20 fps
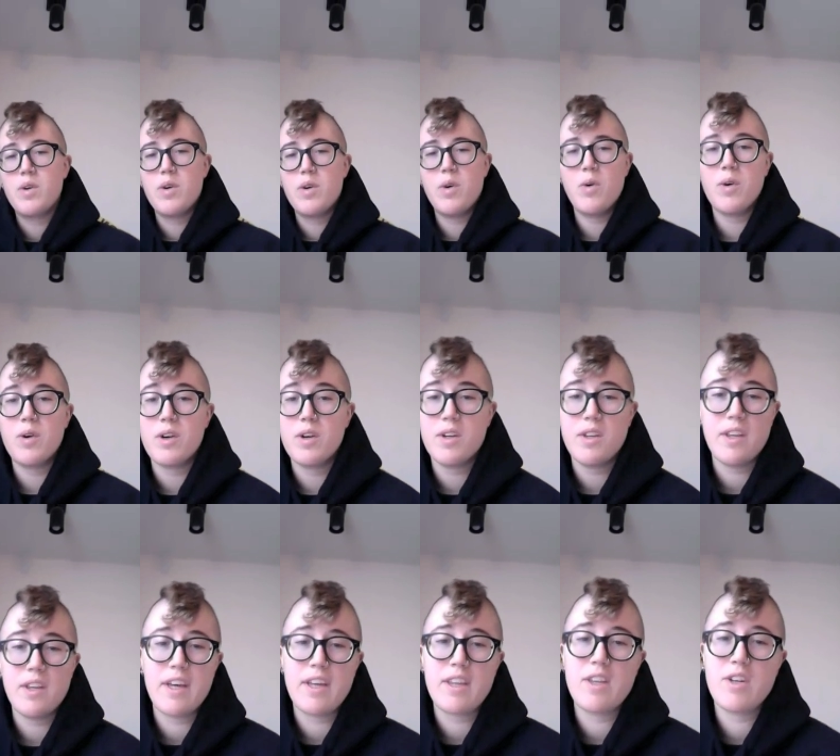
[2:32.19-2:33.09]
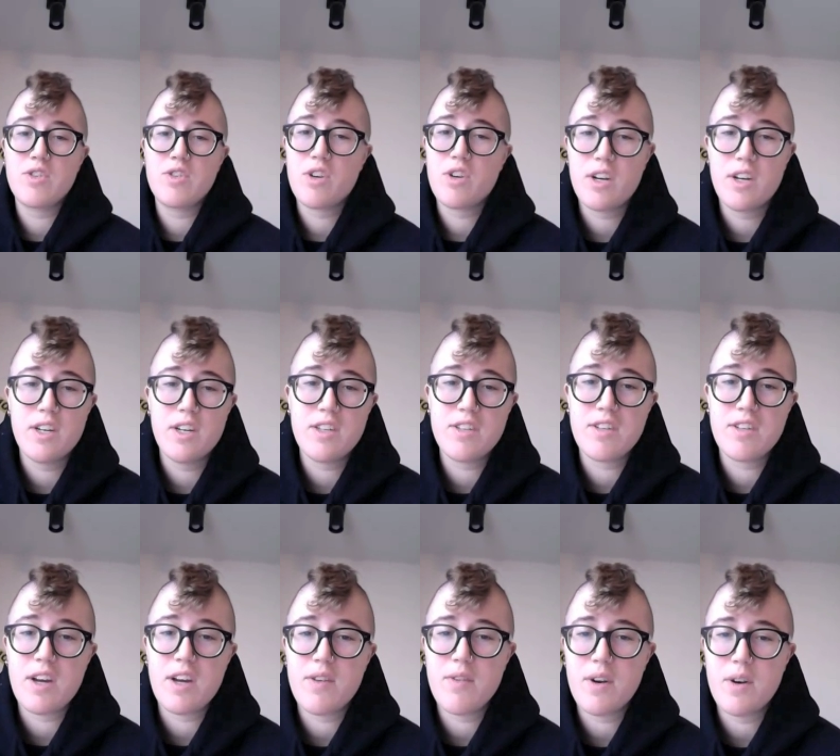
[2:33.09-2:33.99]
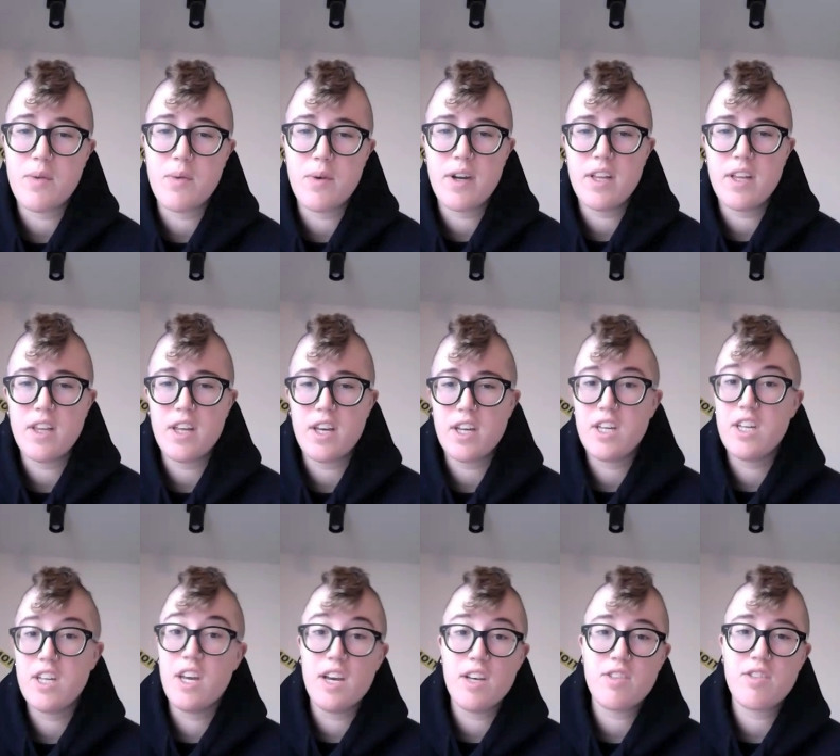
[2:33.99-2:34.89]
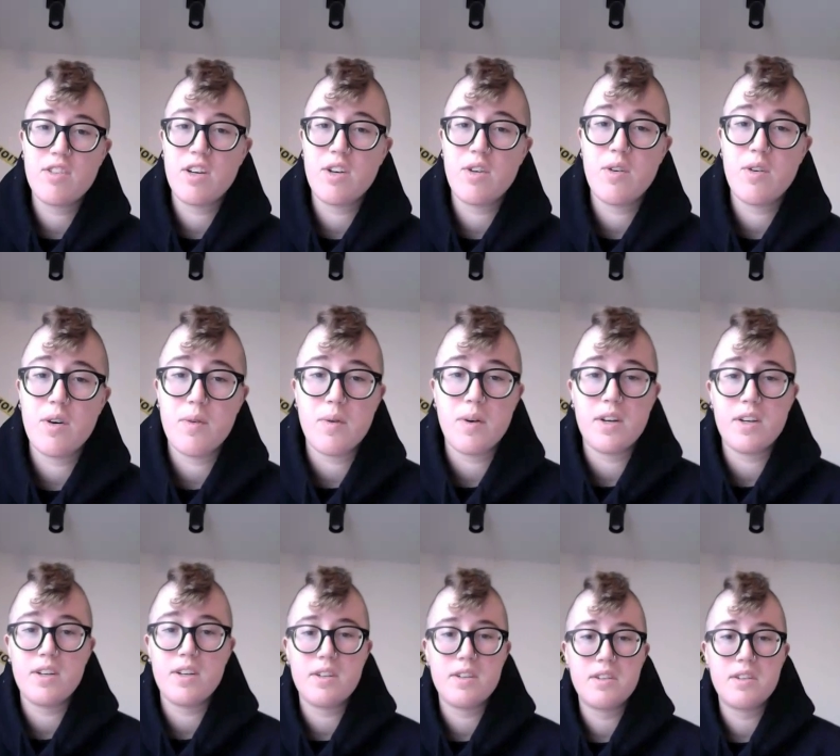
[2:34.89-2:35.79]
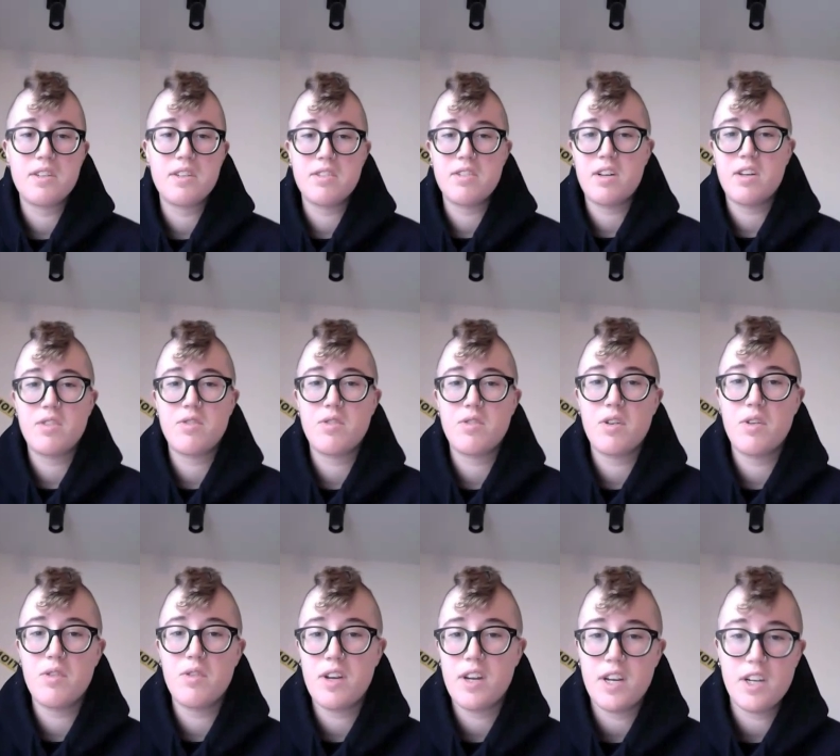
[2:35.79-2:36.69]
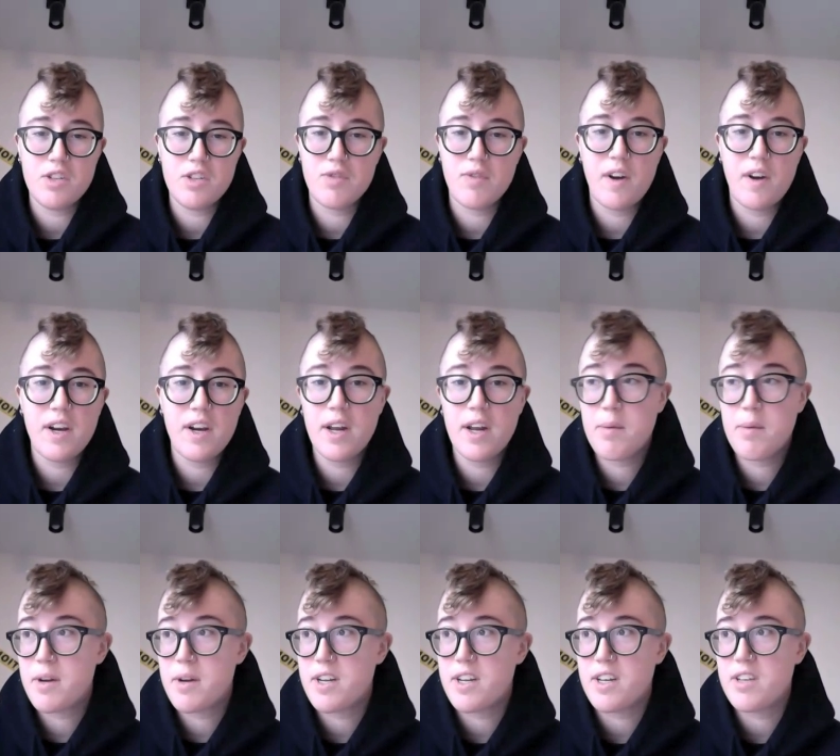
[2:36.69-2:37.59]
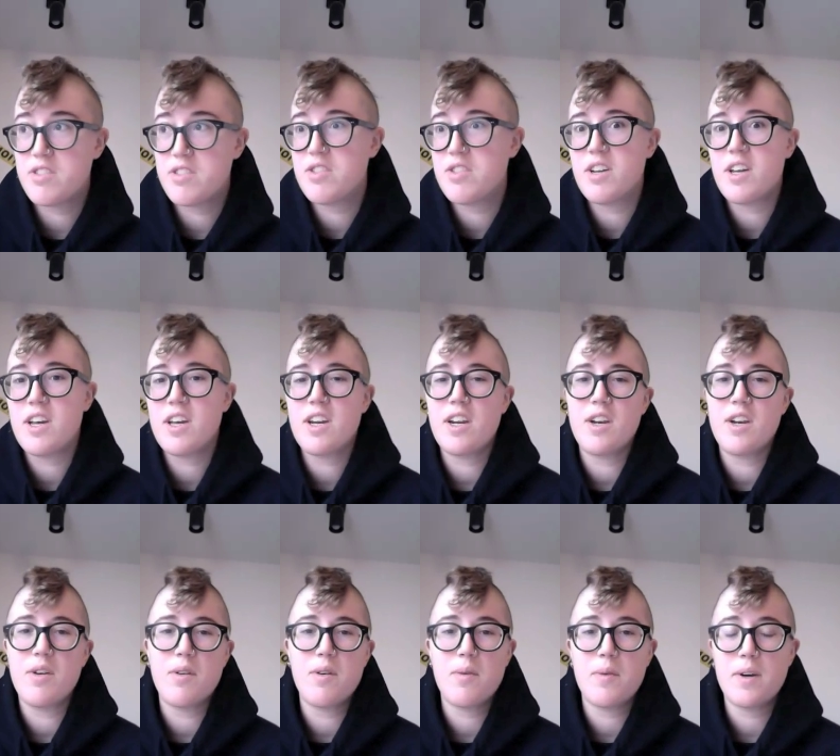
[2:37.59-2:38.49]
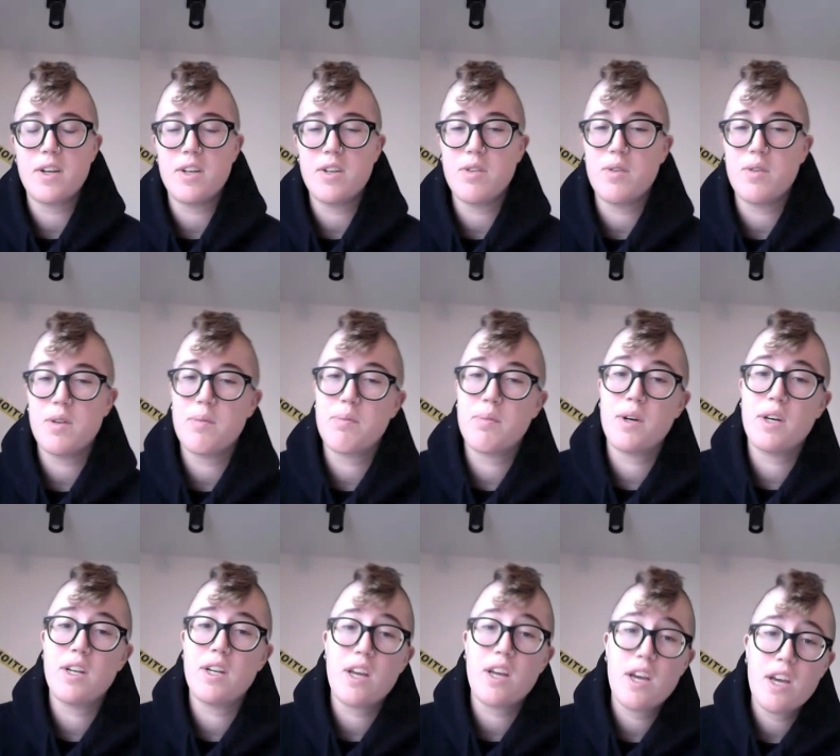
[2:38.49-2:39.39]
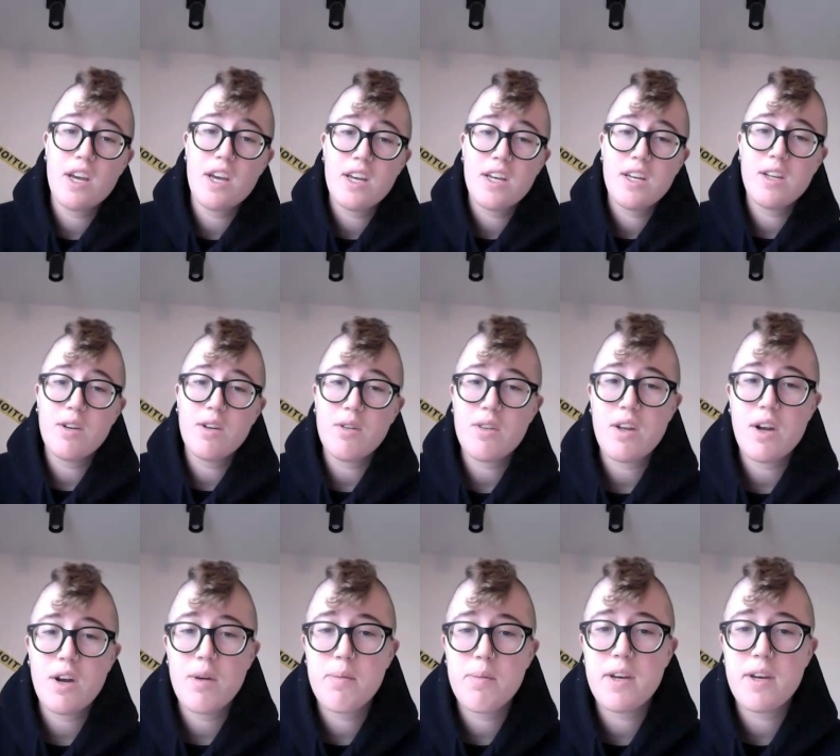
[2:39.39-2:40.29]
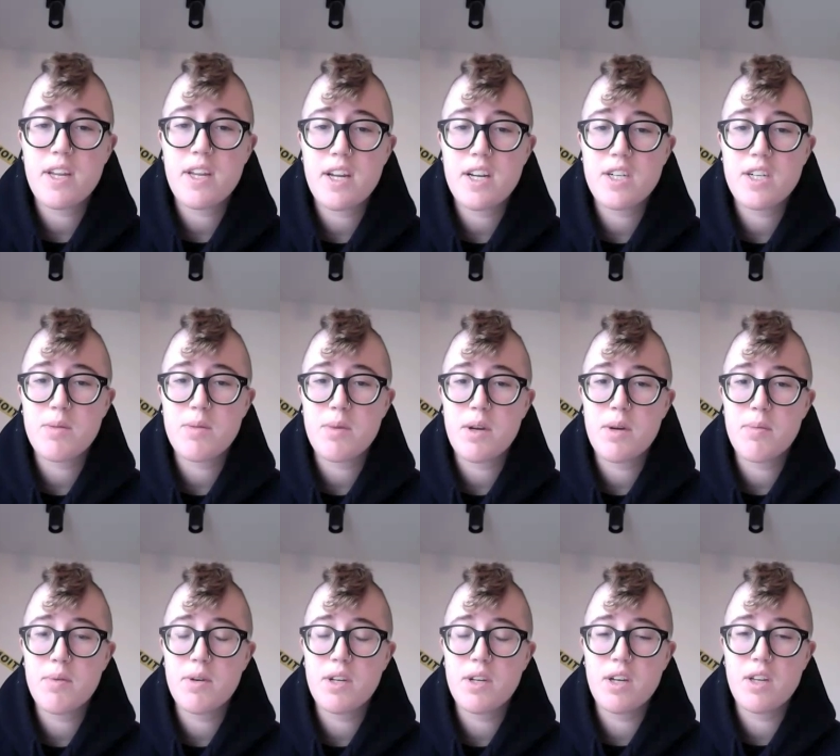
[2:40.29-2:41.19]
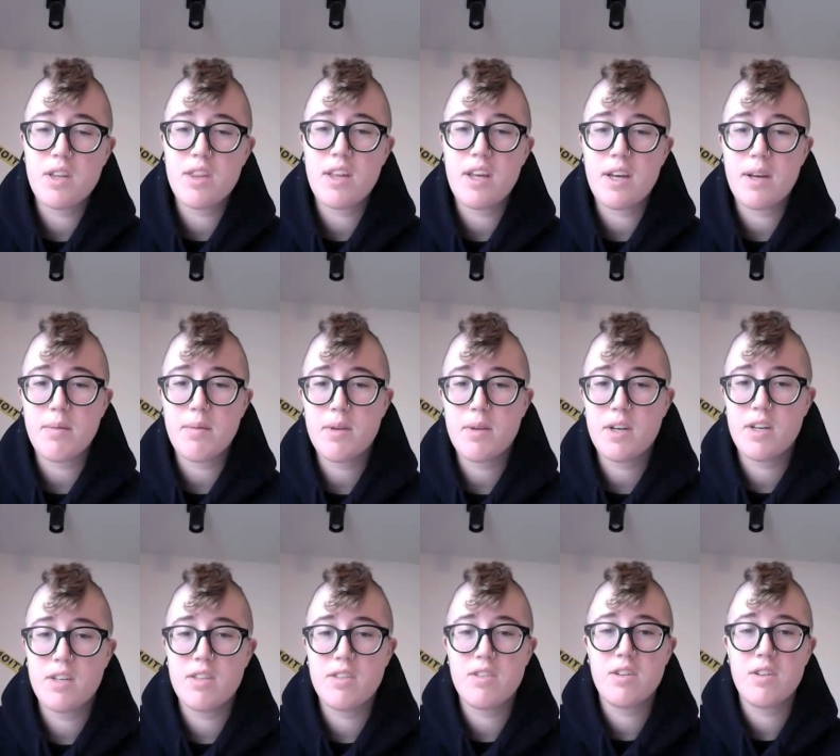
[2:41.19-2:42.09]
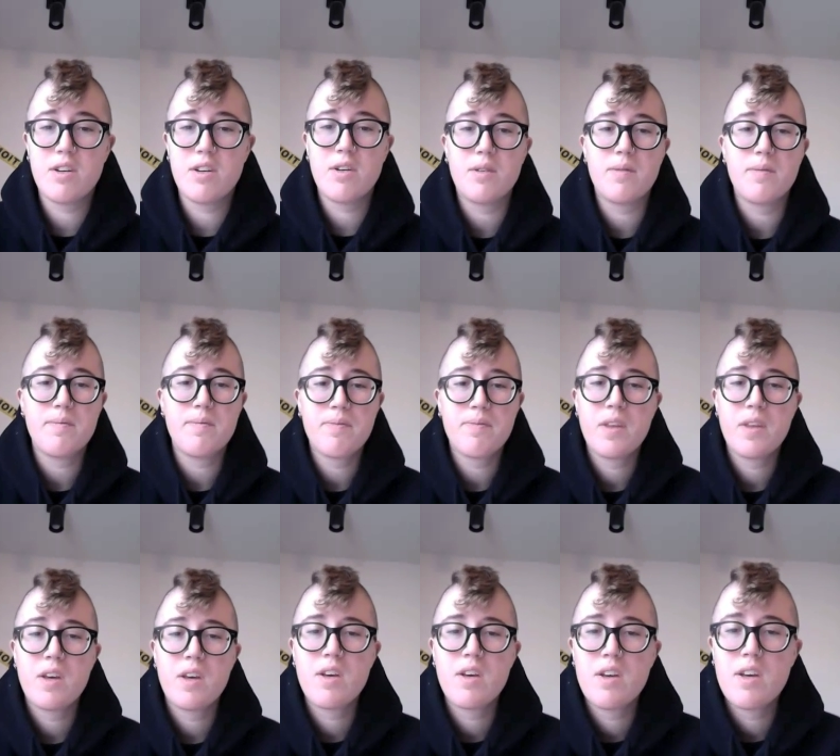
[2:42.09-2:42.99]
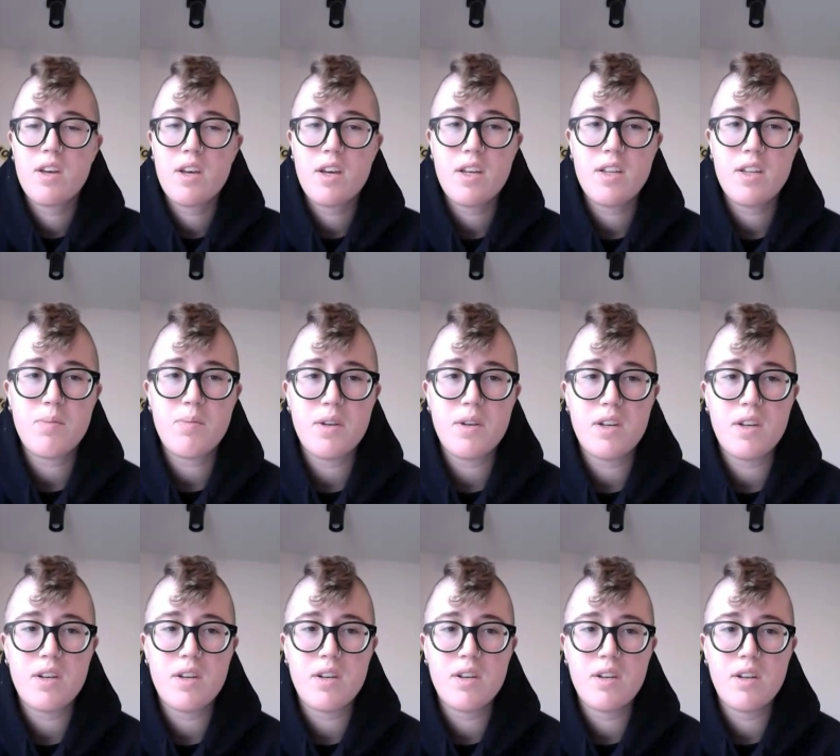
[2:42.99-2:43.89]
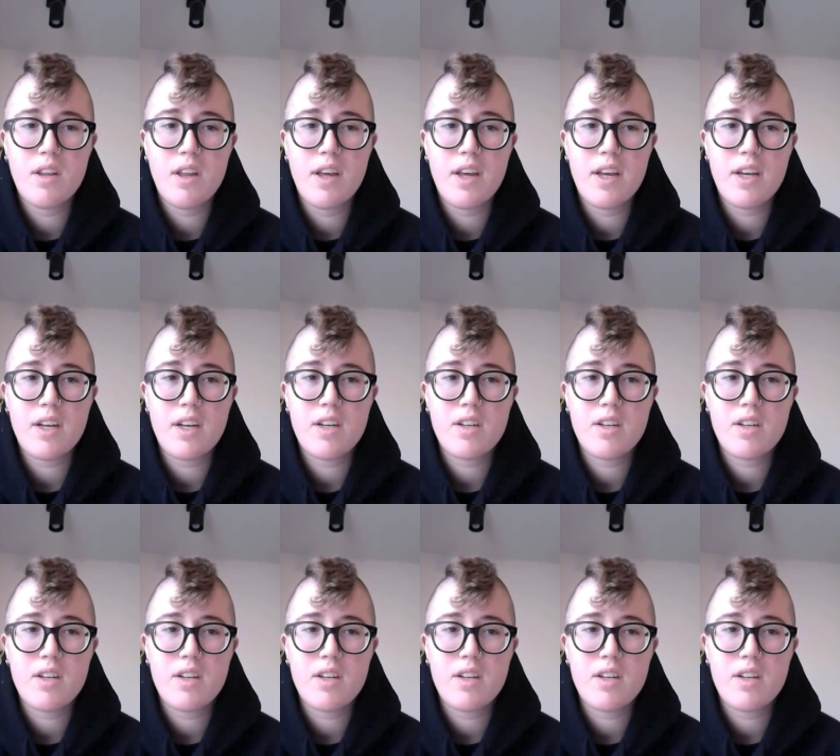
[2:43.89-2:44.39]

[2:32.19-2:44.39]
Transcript: or like they'll try and decide right away, like, yes, I know I want testosterone and I just found out about it yesterday and I know I want to do it. But, you know, therapy can actually be a pretty good thing because, you know, it's been like